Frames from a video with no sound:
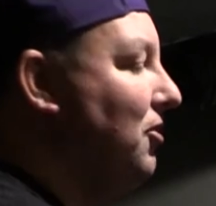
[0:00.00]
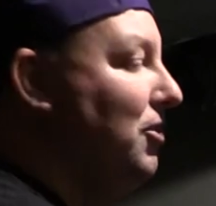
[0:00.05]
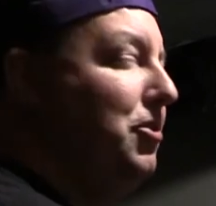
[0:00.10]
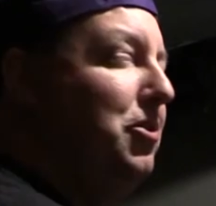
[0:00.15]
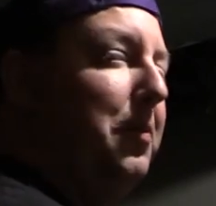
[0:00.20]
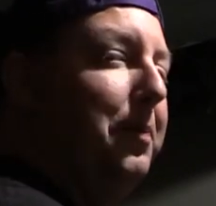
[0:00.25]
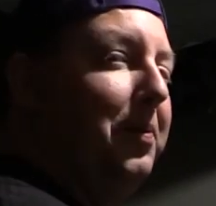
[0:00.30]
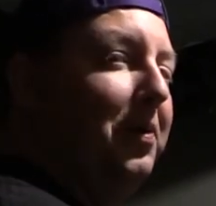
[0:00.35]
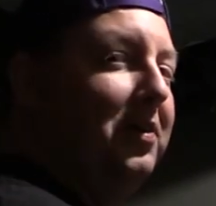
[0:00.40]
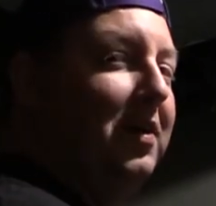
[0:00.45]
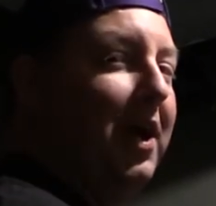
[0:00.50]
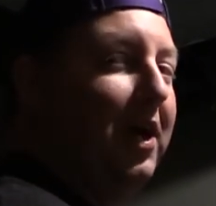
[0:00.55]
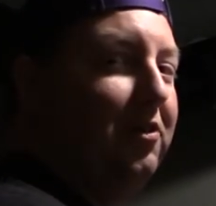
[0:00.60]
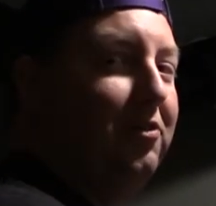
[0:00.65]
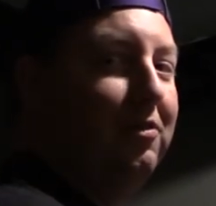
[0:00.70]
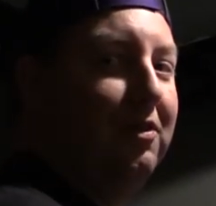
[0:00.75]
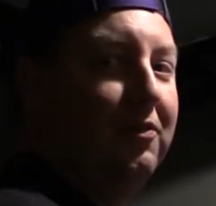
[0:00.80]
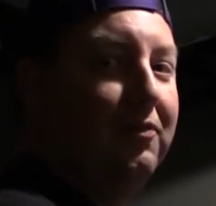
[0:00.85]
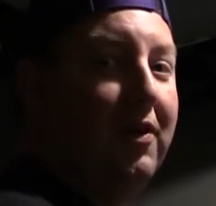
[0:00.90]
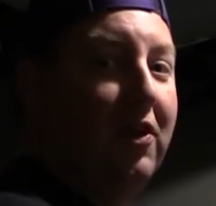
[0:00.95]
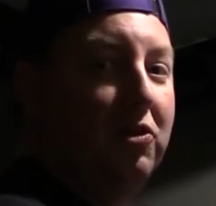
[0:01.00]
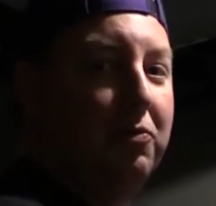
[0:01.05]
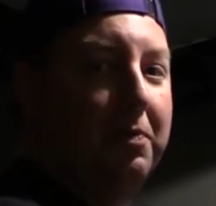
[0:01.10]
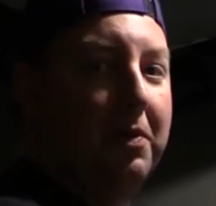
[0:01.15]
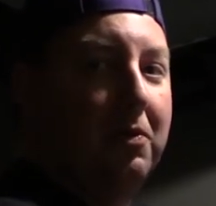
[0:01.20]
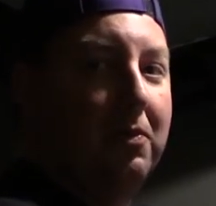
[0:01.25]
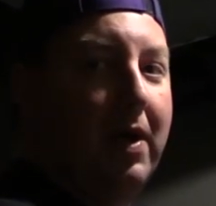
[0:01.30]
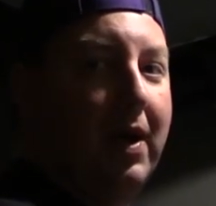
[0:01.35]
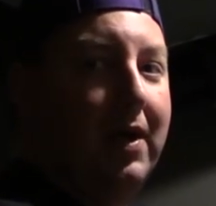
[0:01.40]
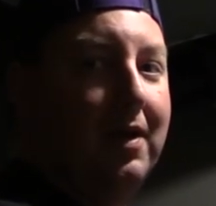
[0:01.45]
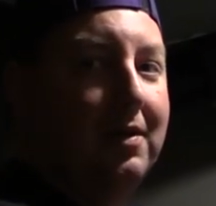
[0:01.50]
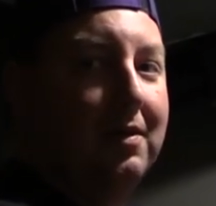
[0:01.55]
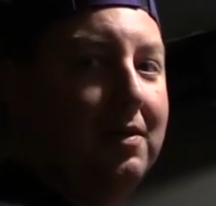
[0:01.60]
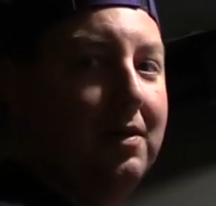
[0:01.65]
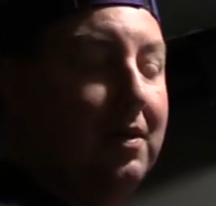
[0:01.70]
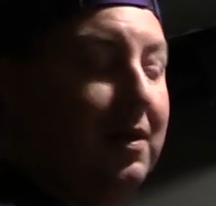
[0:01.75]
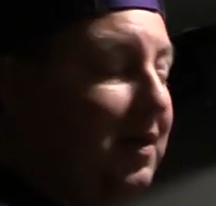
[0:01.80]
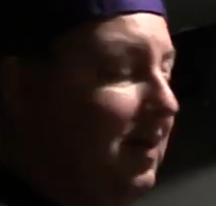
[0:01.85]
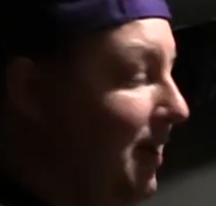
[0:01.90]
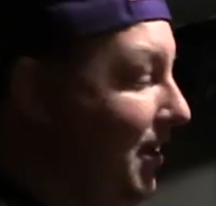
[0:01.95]
sure you protect your investment, right?
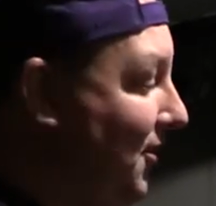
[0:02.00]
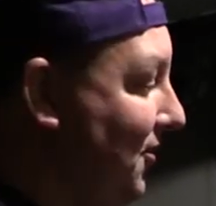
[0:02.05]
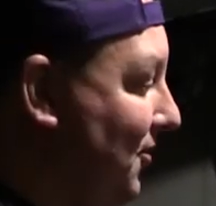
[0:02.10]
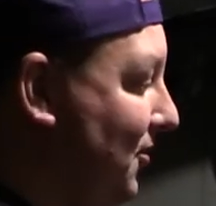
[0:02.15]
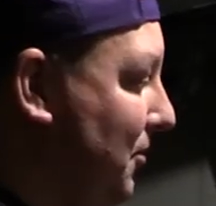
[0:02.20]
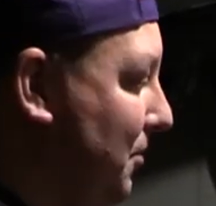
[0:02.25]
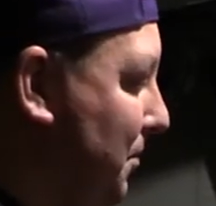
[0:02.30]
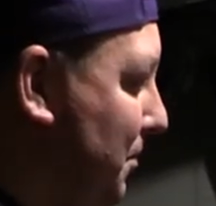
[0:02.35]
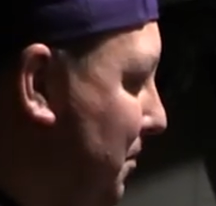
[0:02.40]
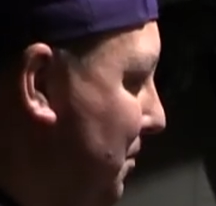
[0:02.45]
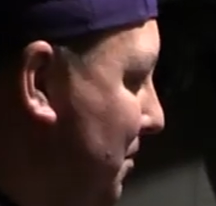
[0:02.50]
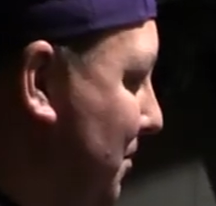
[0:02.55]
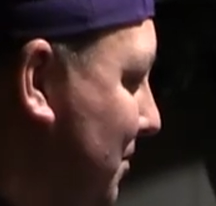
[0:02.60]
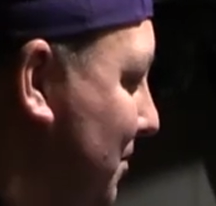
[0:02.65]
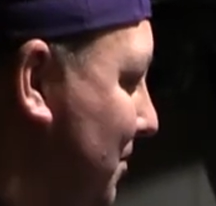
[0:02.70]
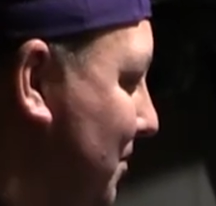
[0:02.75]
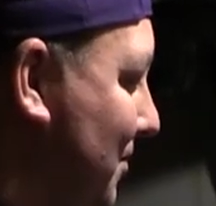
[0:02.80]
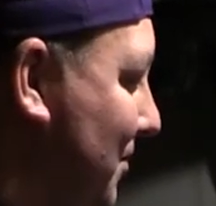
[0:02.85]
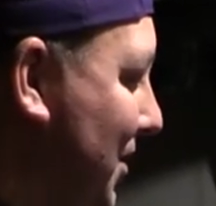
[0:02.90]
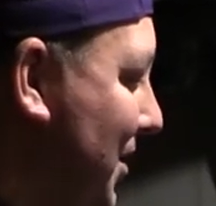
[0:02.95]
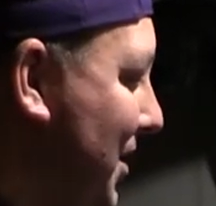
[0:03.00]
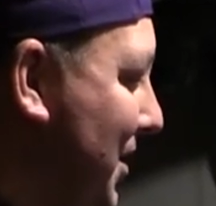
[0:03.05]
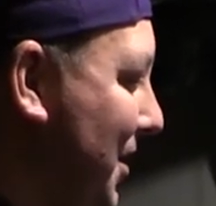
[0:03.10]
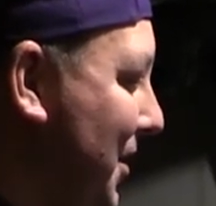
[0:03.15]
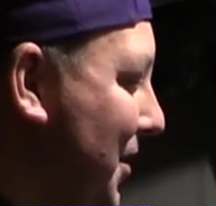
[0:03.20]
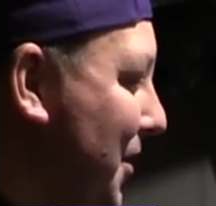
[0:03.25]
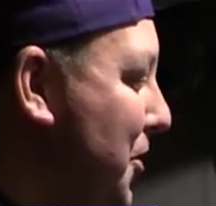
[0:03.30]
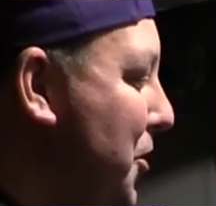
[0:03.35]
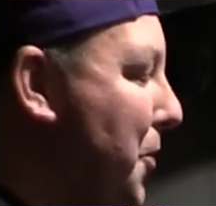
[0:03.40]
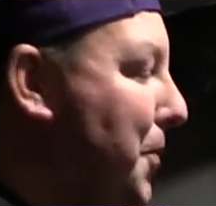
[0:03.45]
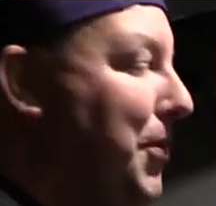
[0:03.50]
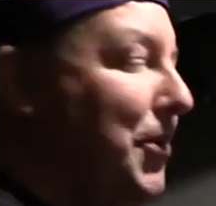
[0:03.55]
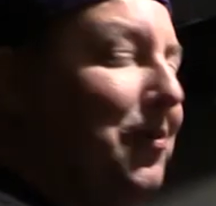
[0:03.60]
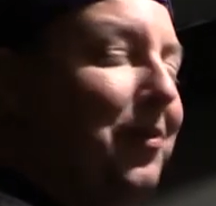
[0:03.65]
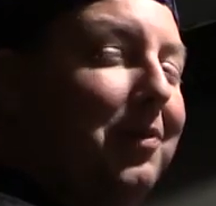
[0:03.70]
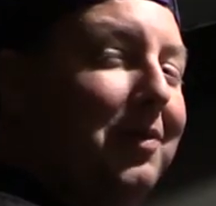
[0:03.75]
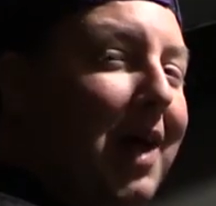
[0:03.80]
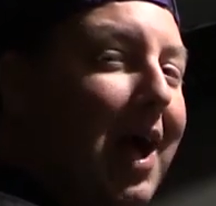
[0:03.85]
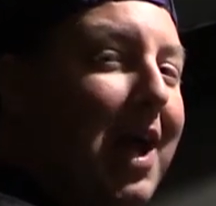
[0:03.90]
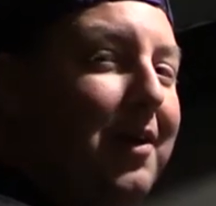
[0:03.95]
It's, you put
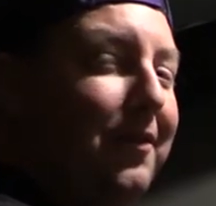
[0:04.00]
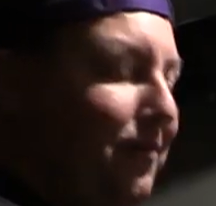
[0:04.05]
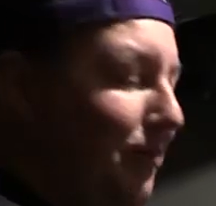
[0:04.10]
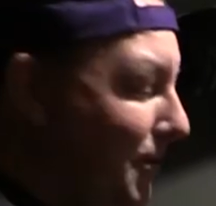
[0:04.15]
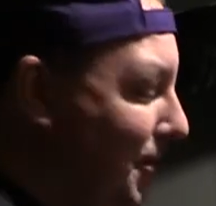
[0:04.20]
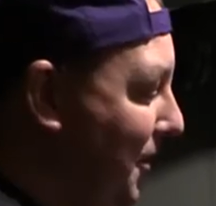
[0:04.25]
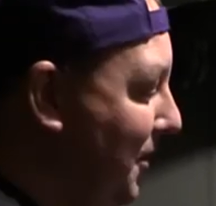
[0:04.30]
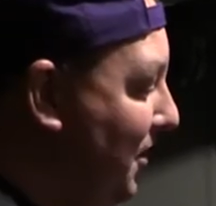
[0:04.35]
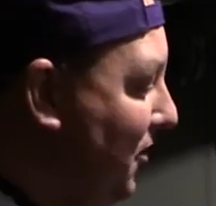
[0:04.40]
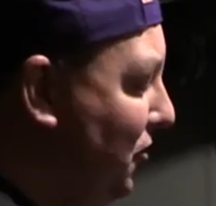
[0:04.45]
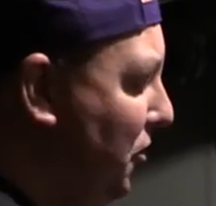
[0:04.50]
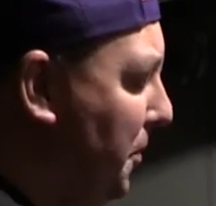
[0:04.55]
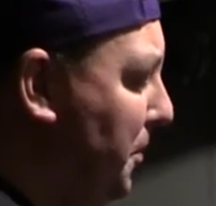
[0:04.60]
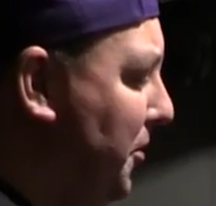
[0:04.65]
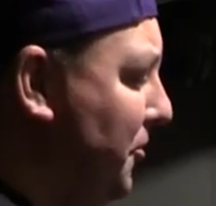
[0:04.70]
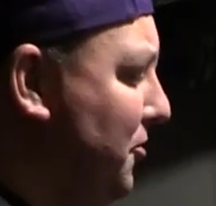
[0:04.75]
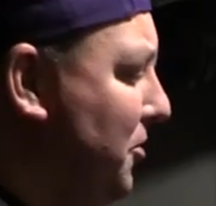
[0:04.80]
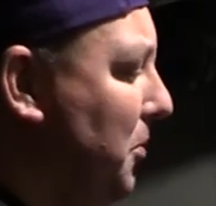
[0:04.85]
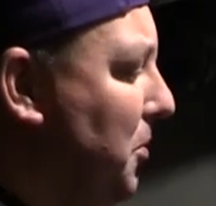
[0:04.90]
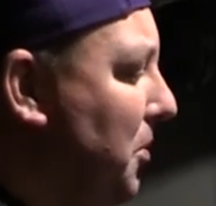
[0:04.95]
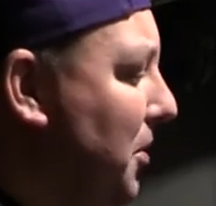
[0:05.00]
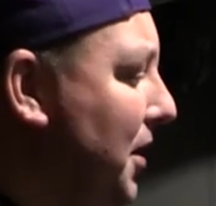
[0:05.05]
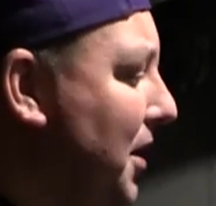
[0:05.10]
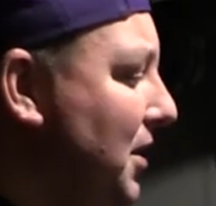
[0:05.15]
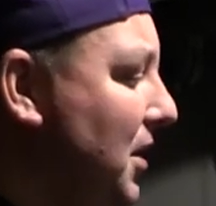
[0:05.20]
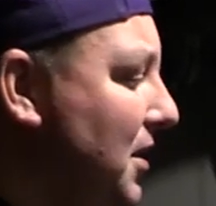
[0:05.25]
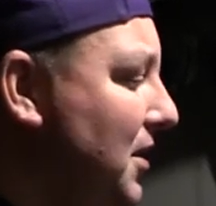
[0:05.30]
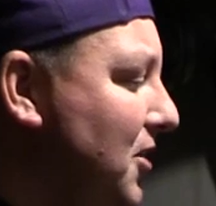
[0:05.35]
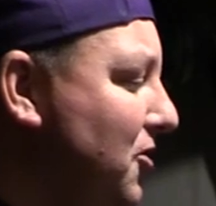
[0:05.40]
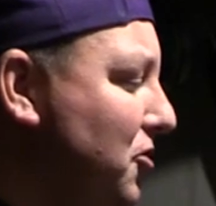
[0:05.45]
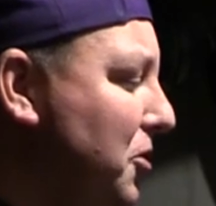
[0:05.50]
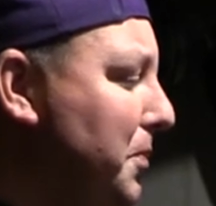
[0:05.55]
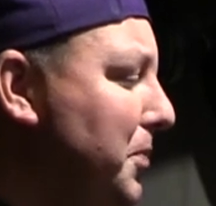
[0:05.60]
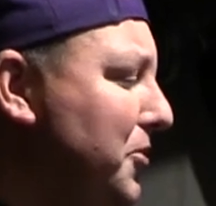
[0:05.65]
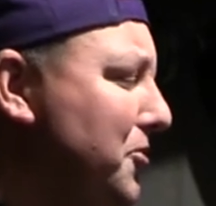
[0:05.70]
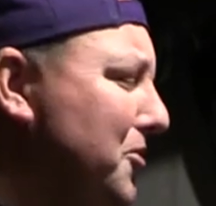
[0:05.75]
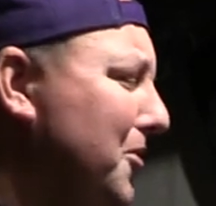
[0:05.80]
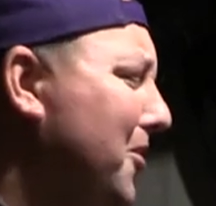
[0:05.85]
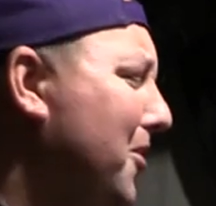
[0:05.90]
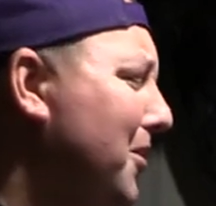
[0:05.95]
your life into this, you put your work into this, you
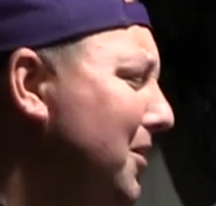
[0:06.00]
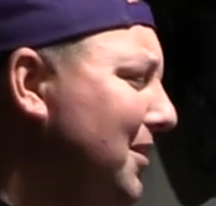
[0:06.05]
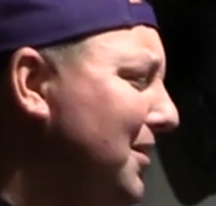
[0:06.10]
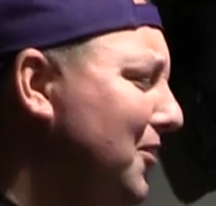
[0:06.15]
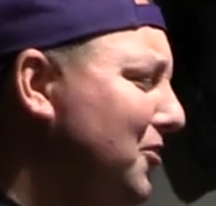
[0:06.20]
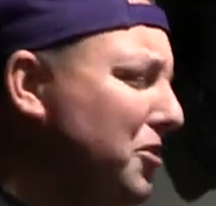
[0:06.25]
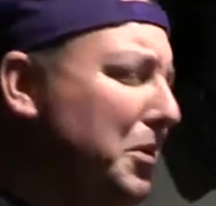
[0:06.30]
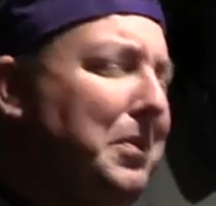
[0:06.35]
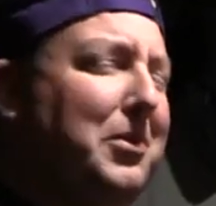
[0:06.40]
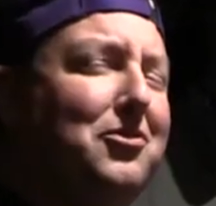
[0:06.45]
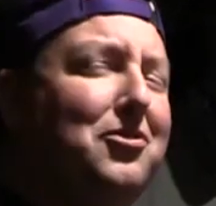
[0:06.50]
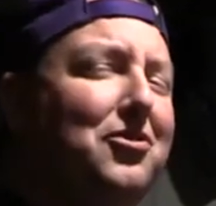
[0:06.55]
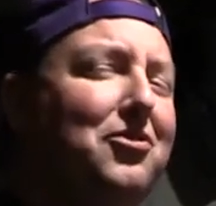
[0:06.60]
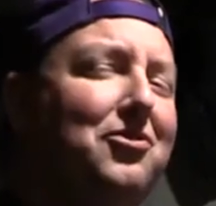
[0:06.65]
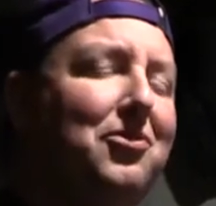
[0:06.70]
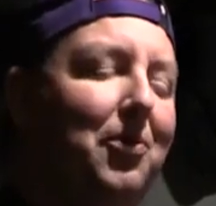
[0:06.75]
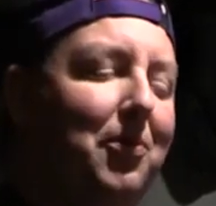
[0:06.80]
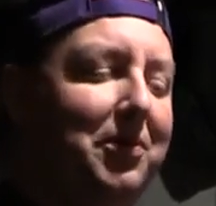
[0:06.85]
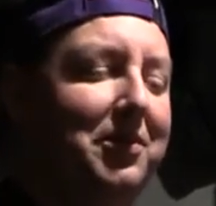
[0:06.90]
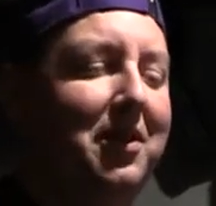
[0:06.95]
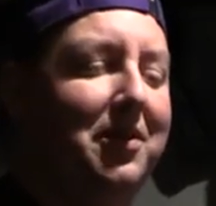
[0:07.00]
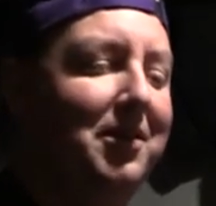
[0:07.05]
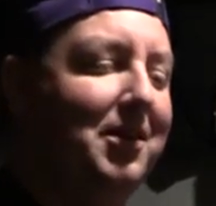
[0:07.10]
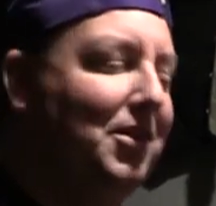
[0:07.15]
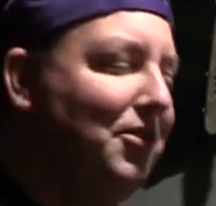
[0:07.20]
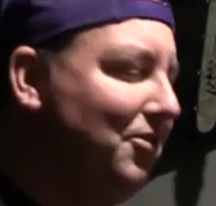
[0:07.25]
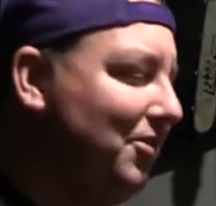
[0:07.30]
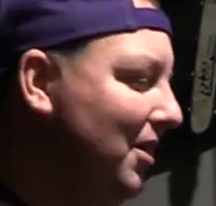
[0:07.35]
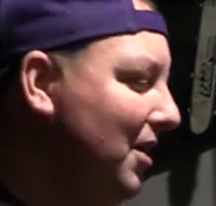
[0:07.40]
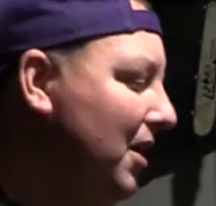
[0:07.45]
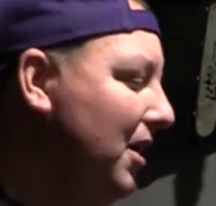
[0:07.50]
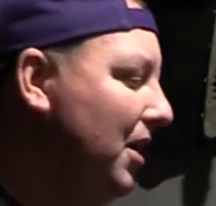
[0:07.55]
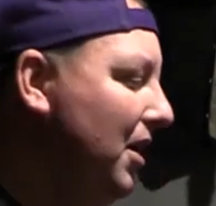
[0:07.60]
put your heart into this, you put your soul into this.